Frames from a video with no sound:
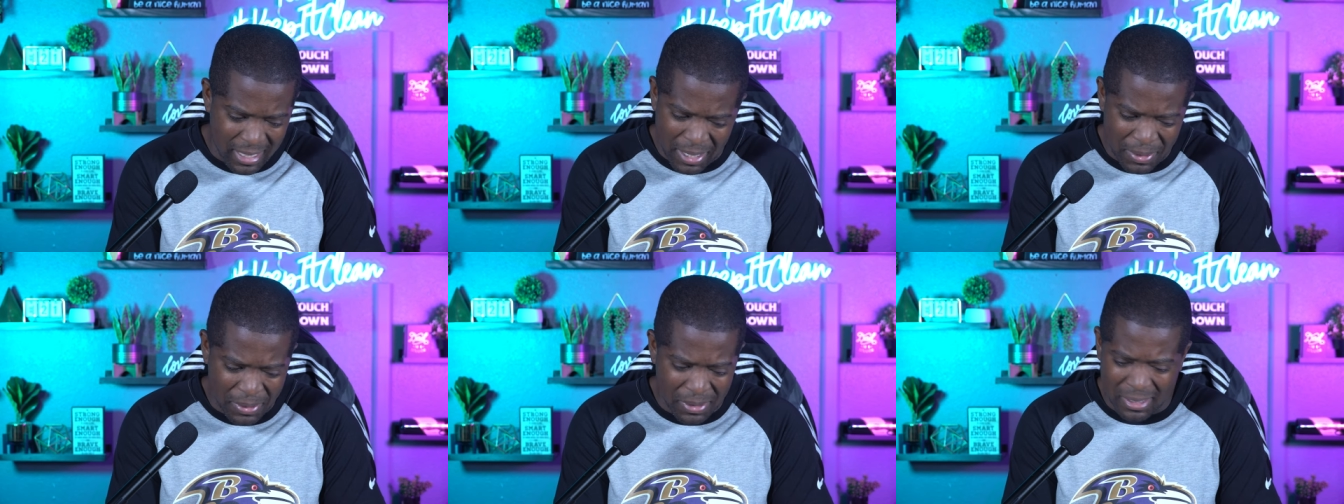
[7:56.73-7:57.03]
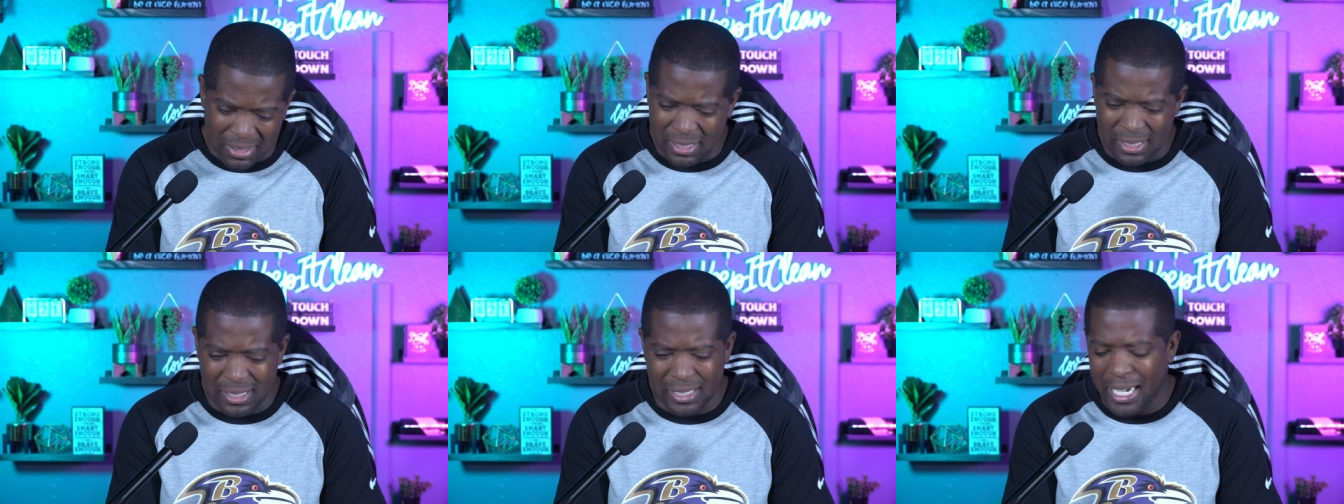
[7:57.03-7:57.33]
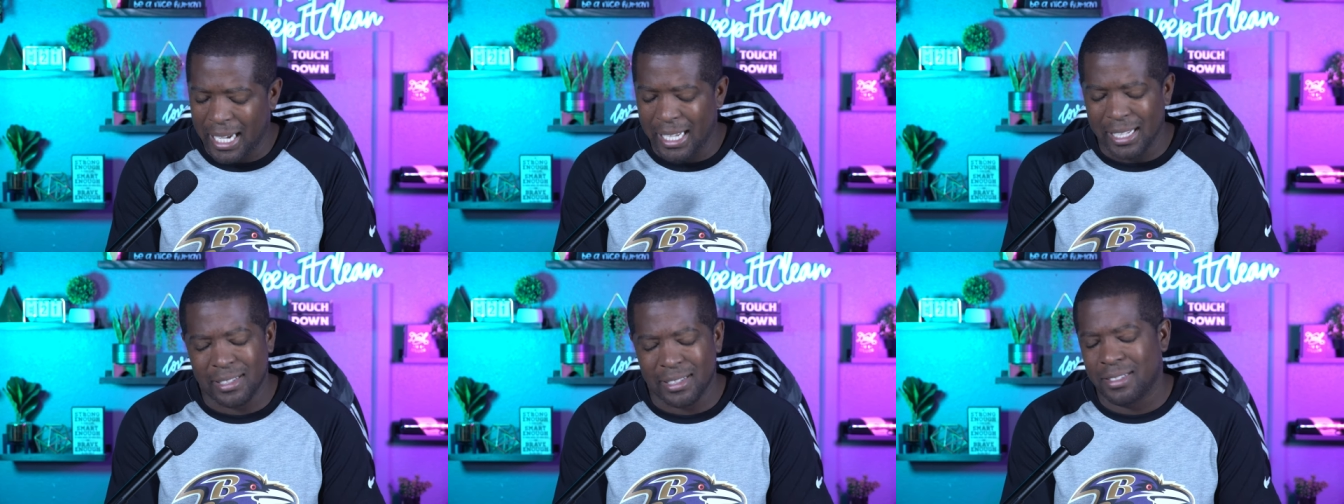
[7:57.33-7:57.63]
he was a
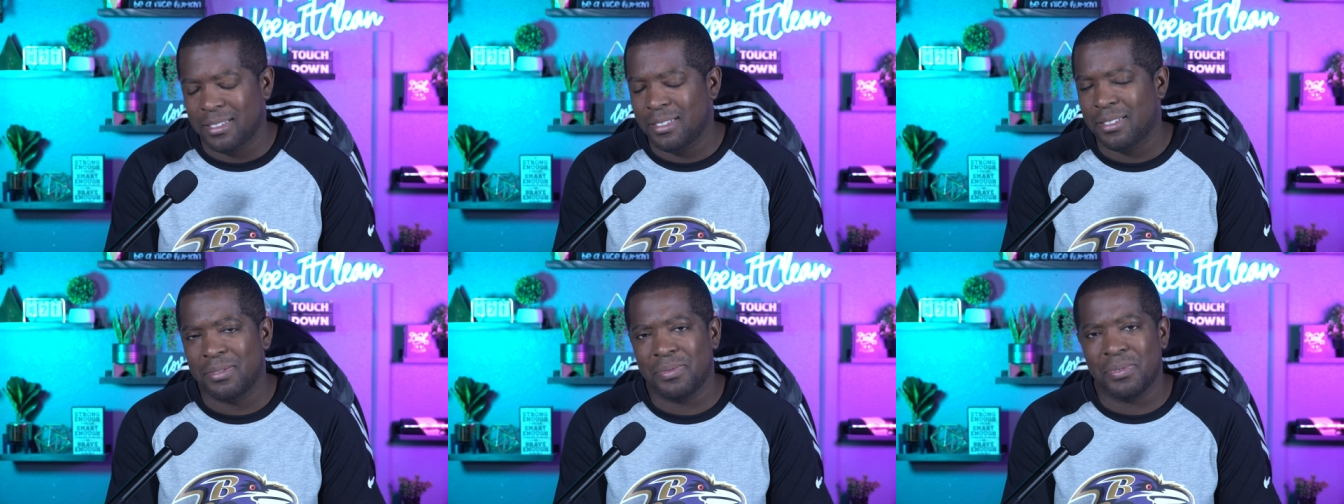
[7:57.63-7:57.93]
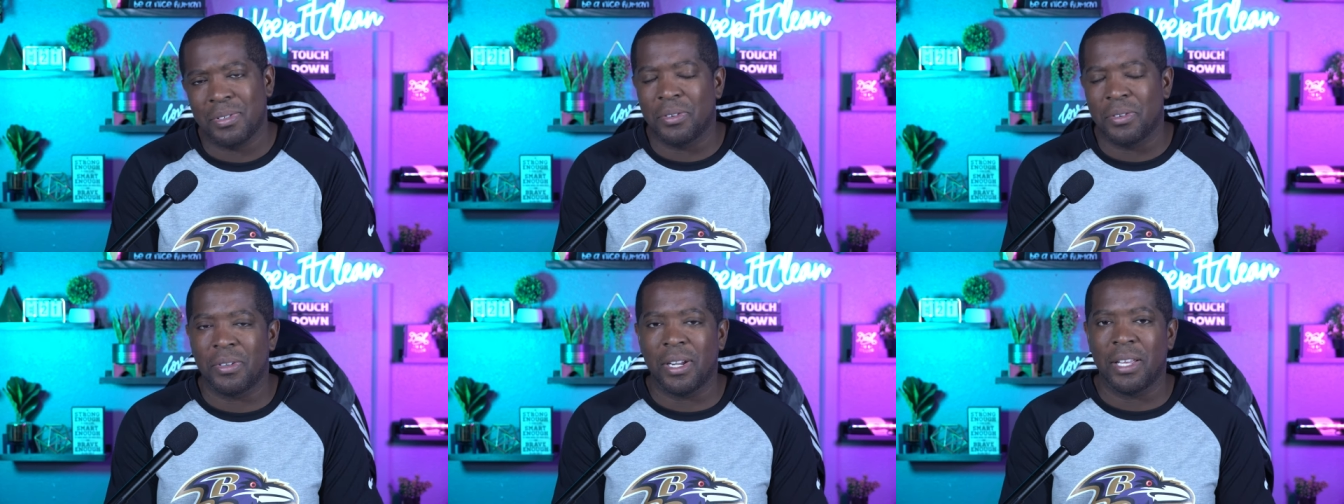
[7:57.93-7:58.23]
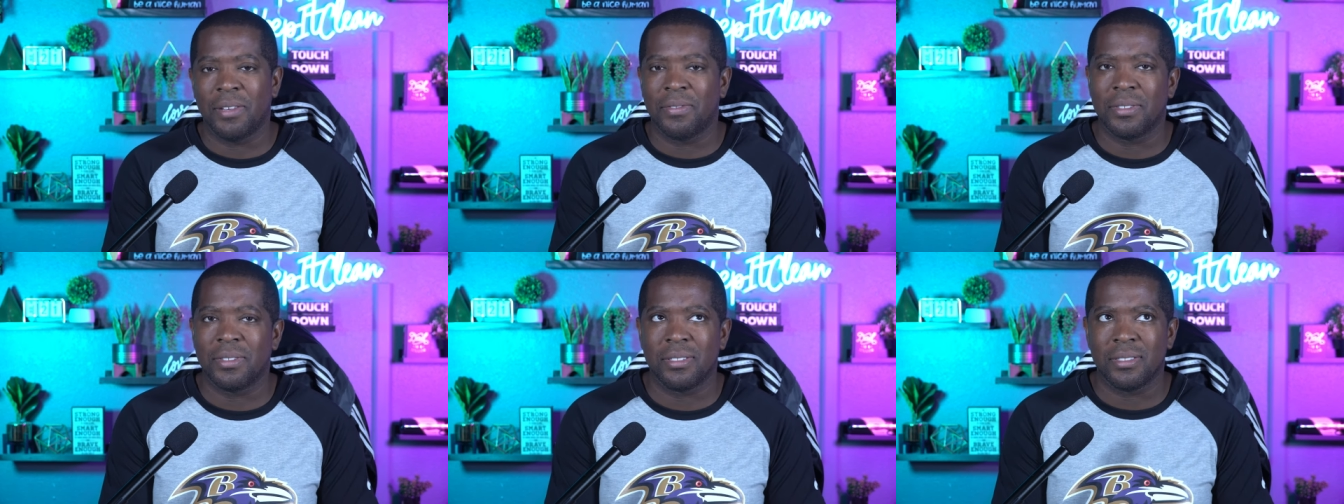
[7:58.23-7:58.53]
yikes for the
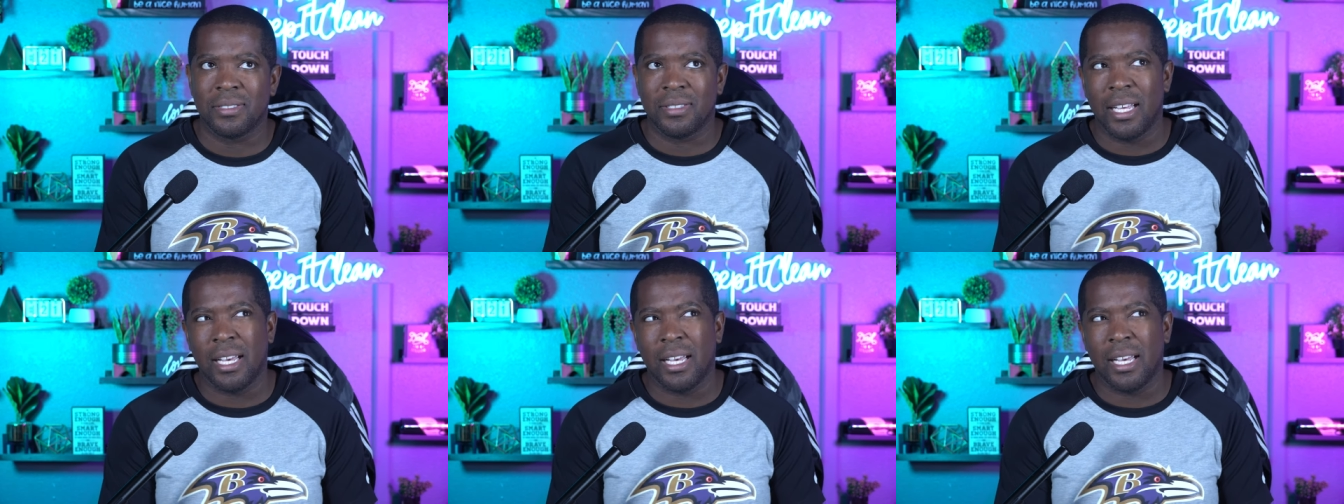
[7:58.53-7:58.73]
Ravens.